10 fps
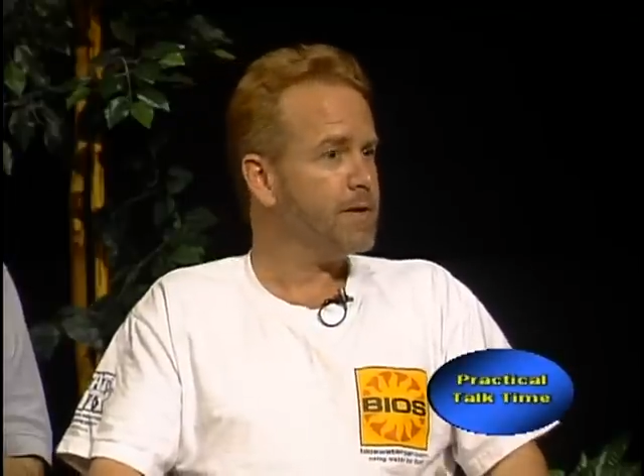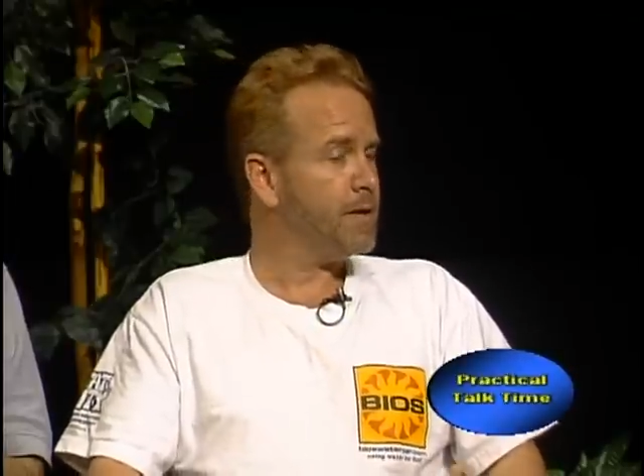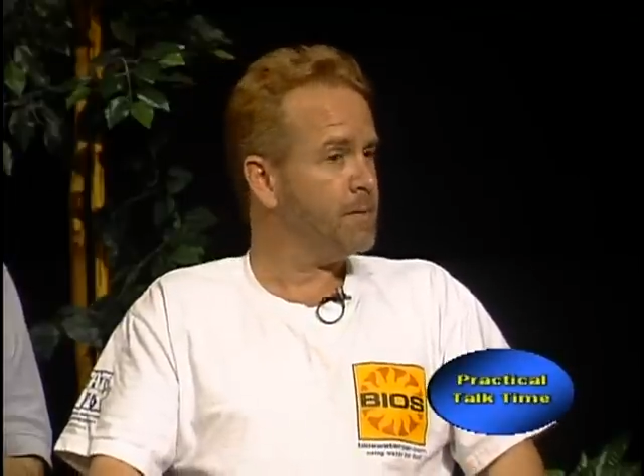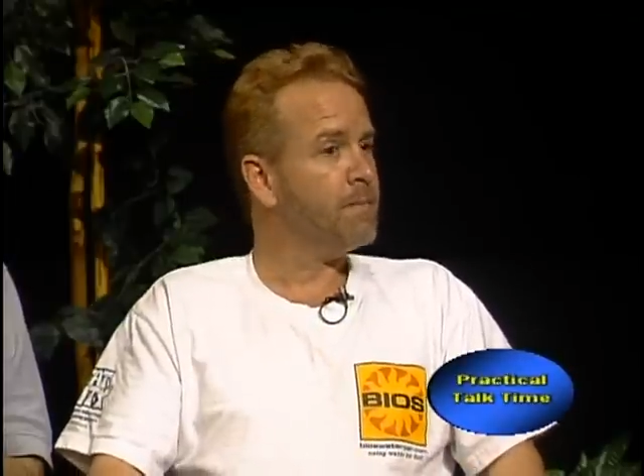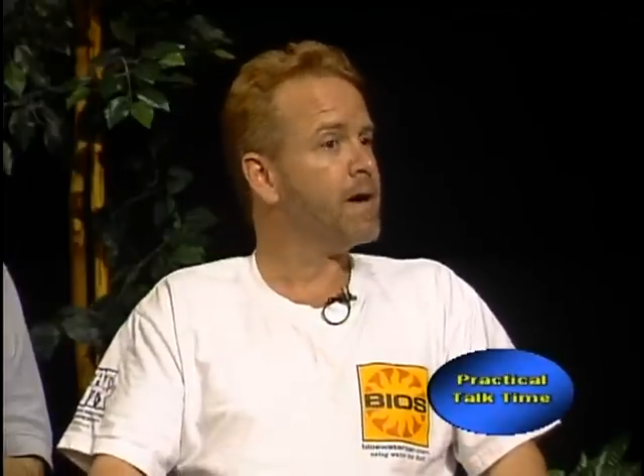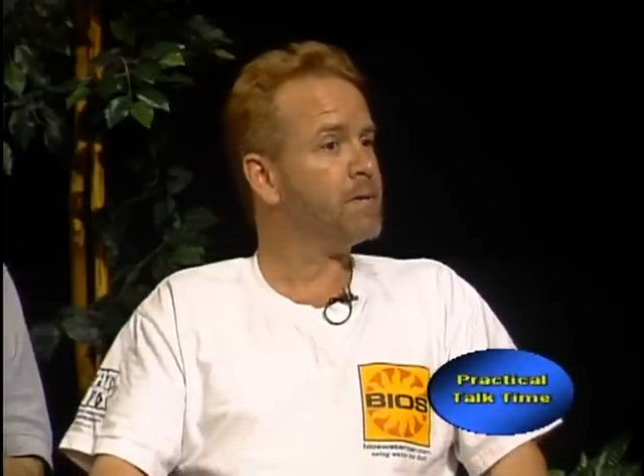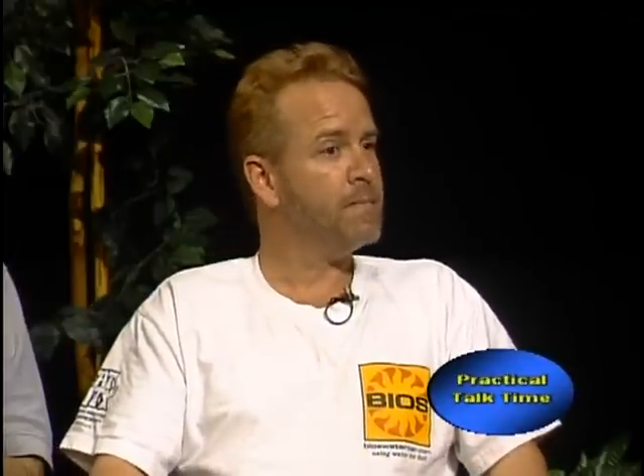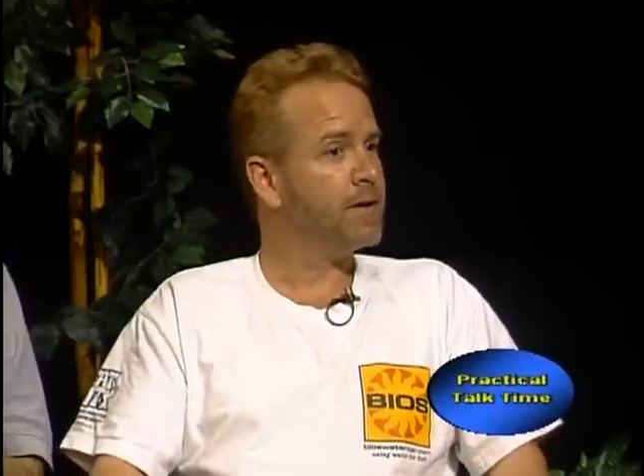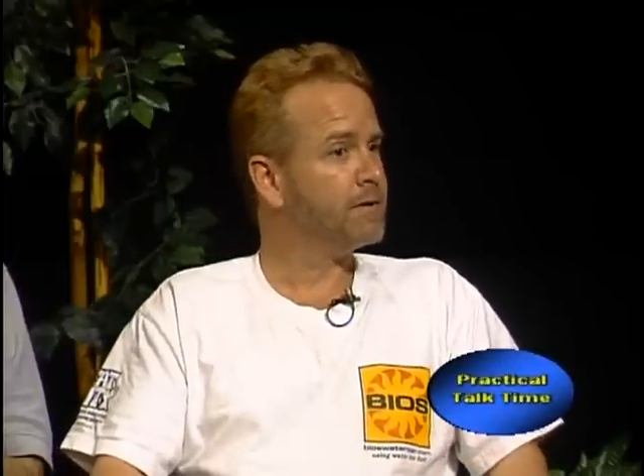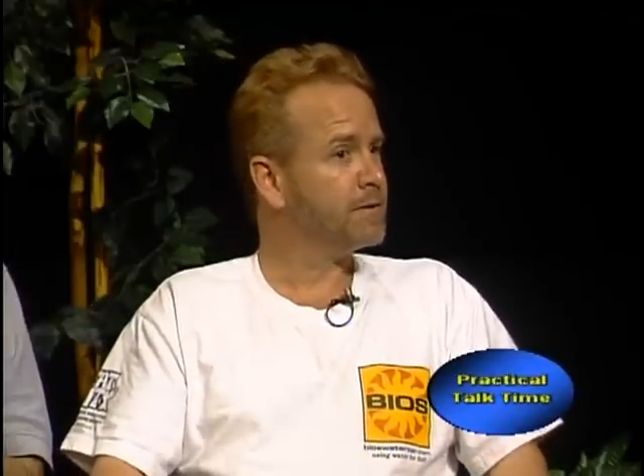it might have
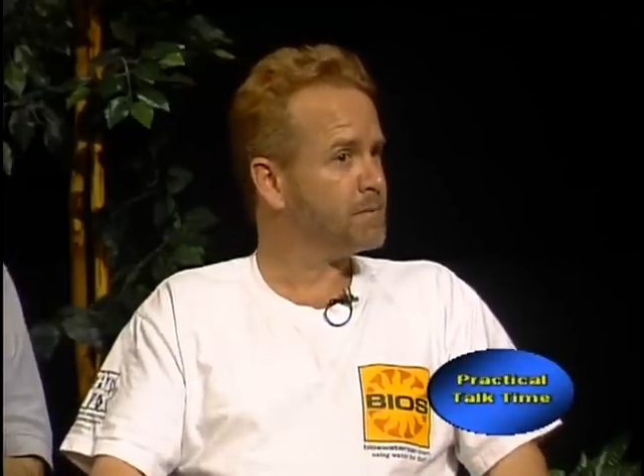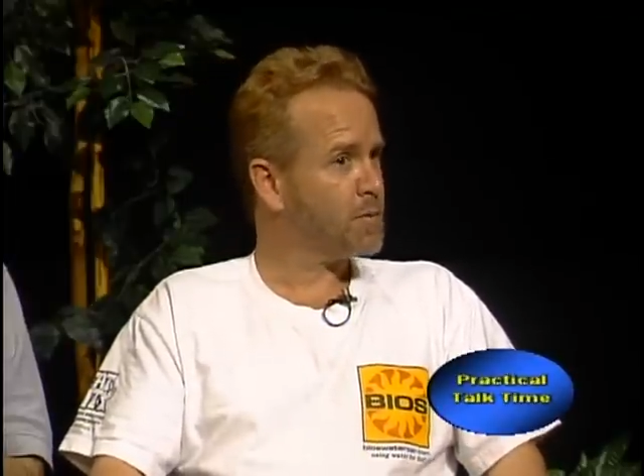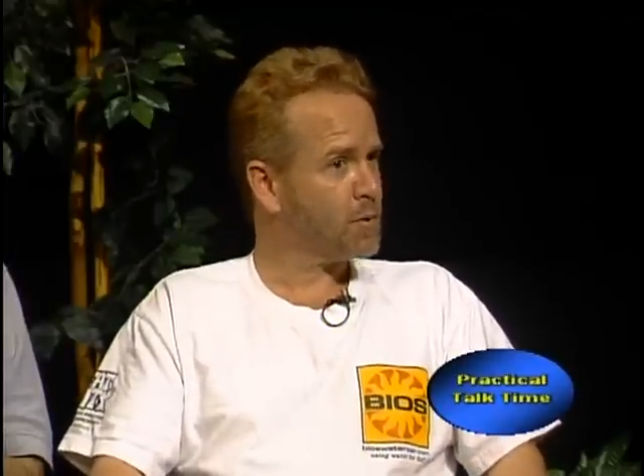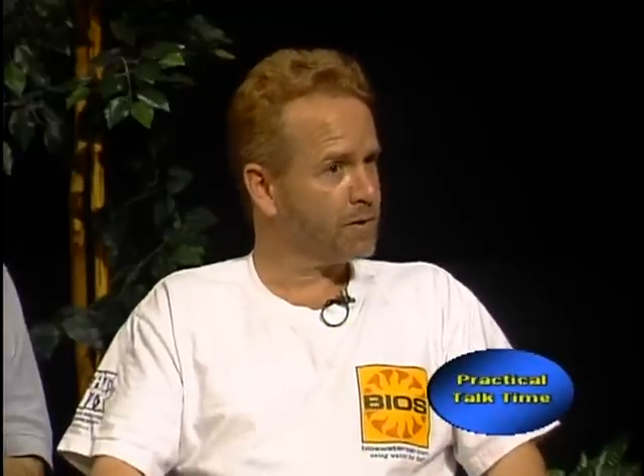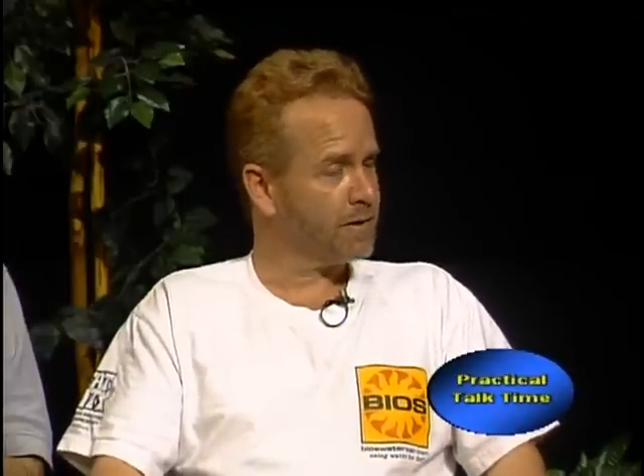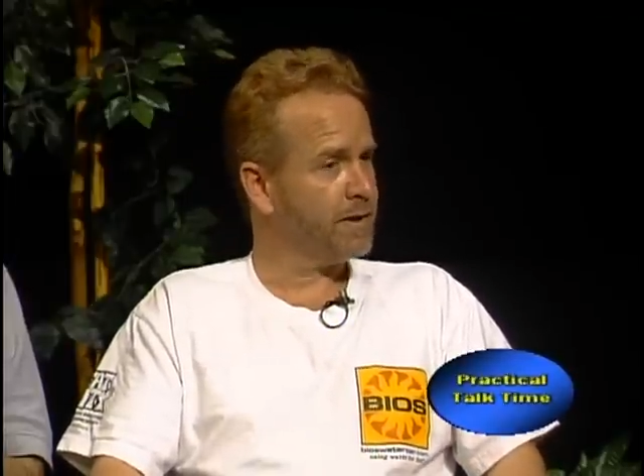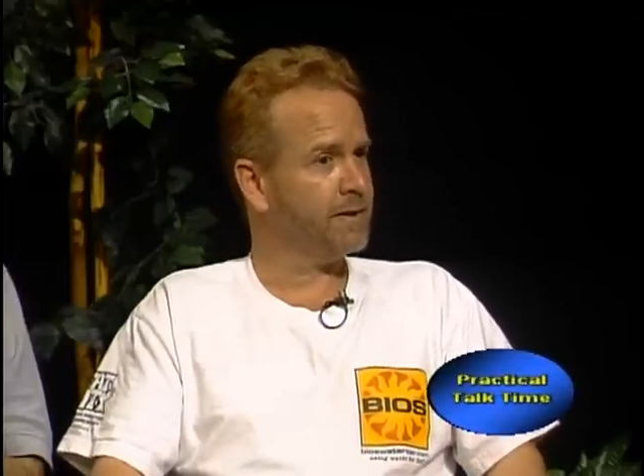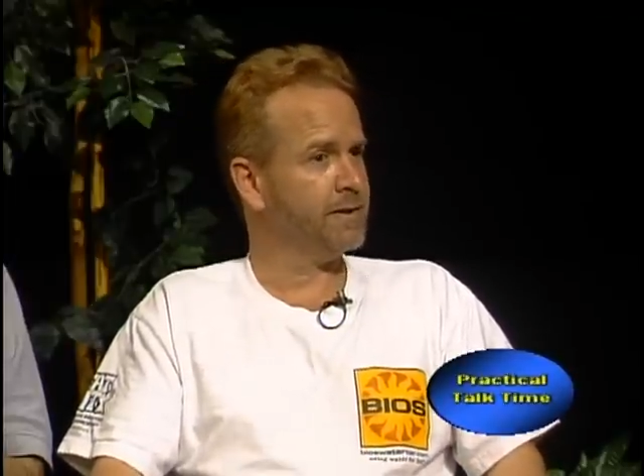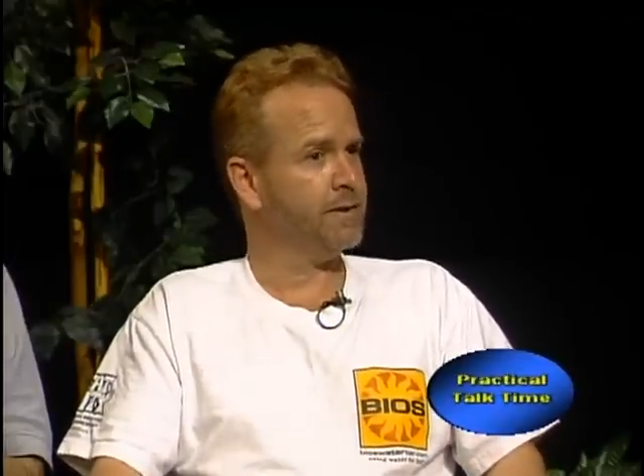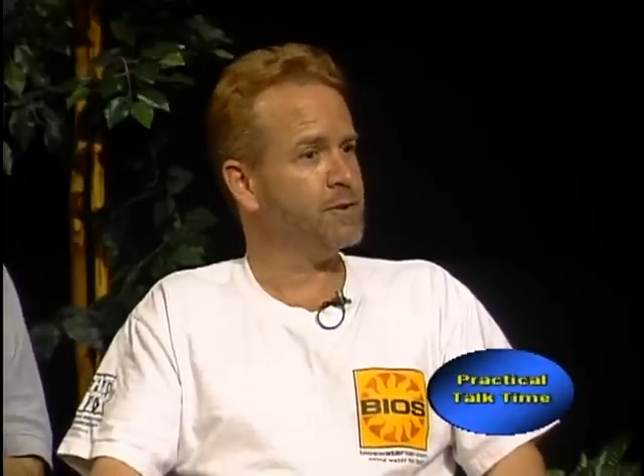been a little more
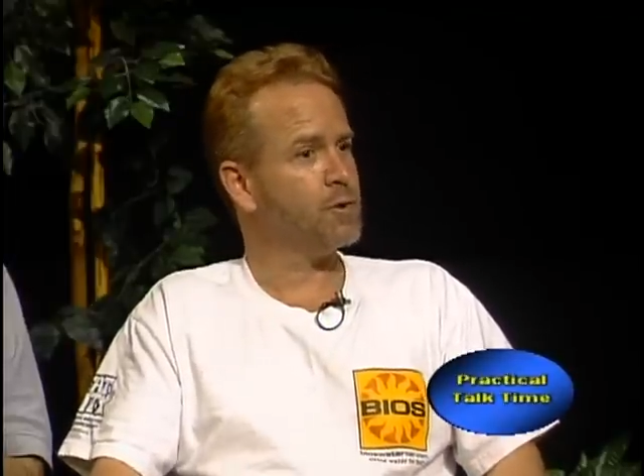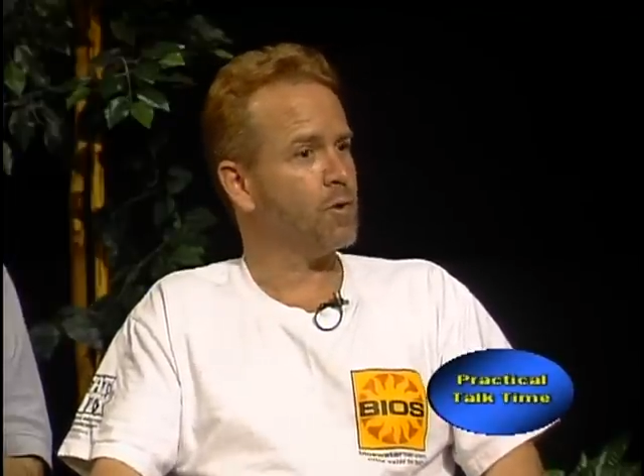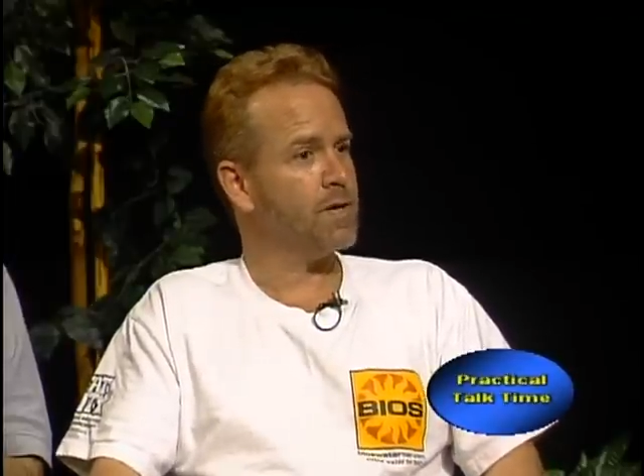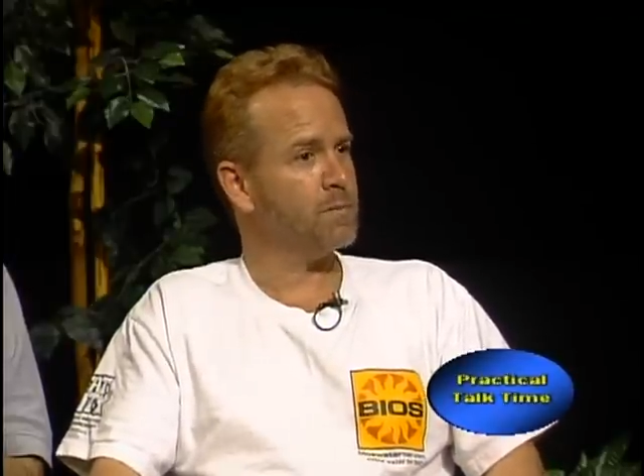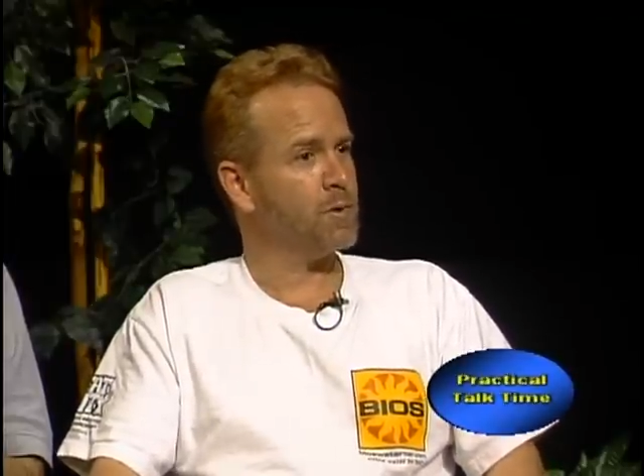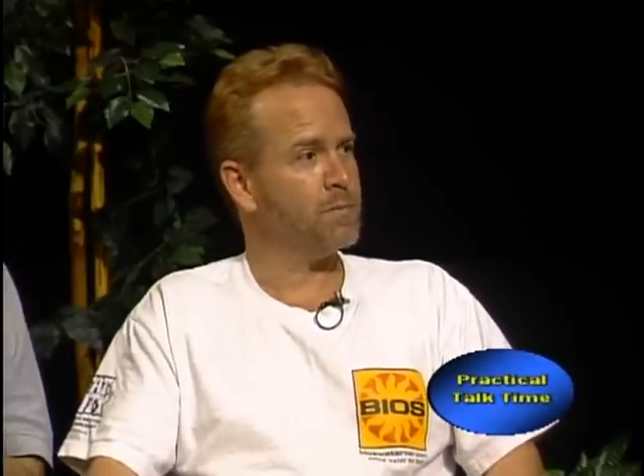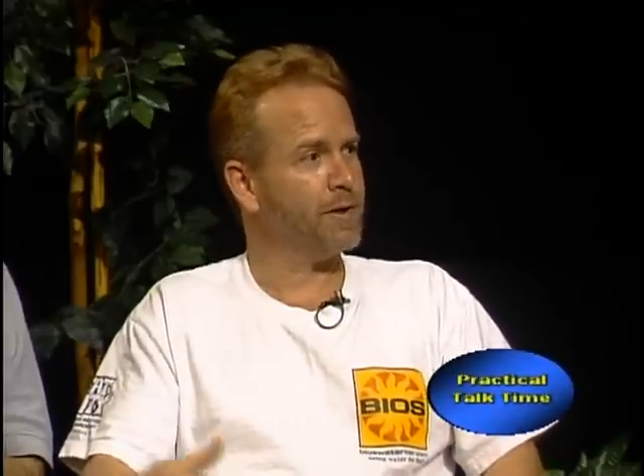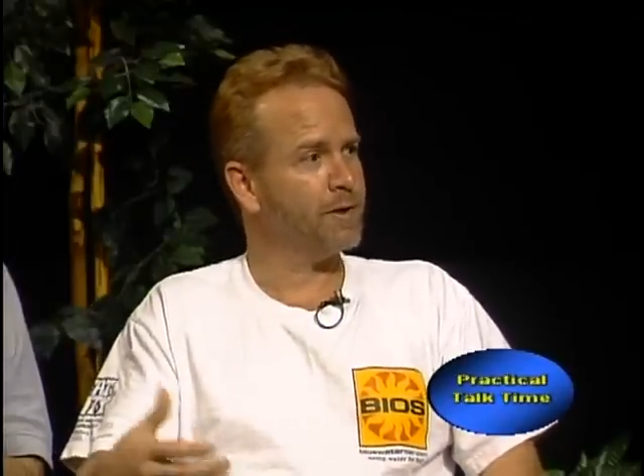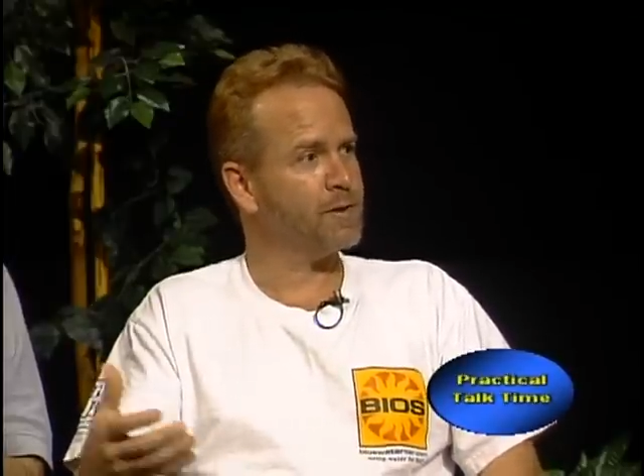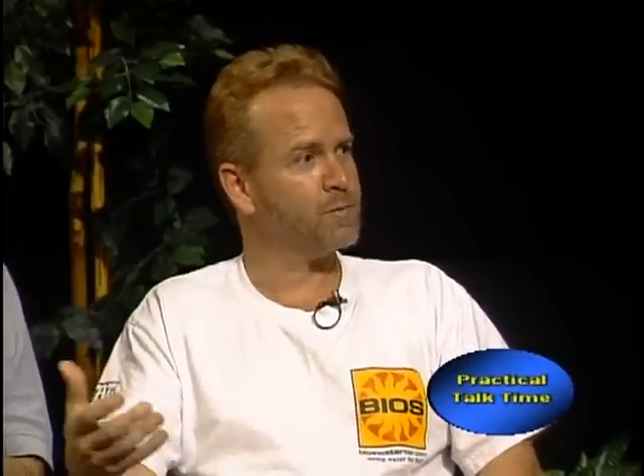enjoyable,
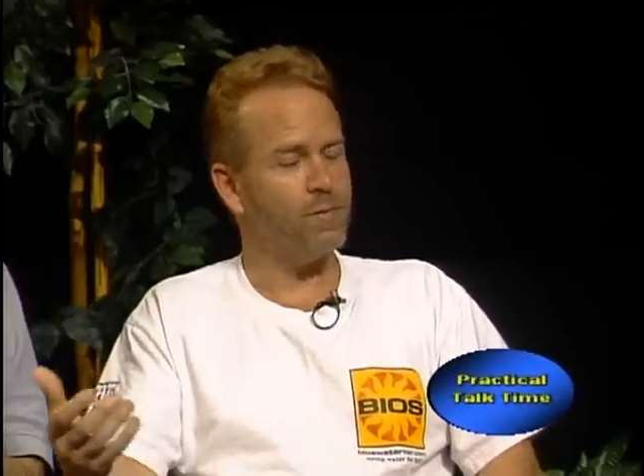because